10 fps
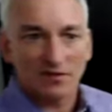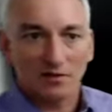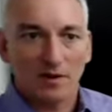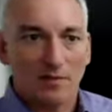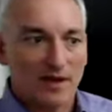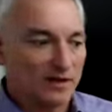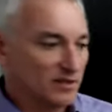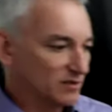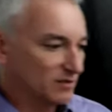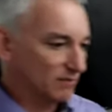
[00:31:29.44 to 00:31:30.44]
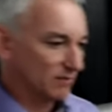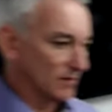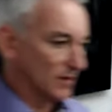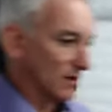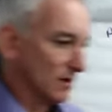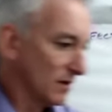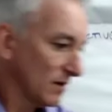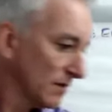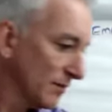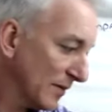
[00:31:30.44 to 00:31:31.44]
to my madness.
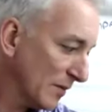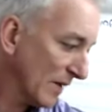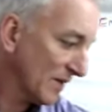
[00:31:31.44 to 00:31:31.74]
Maybe by the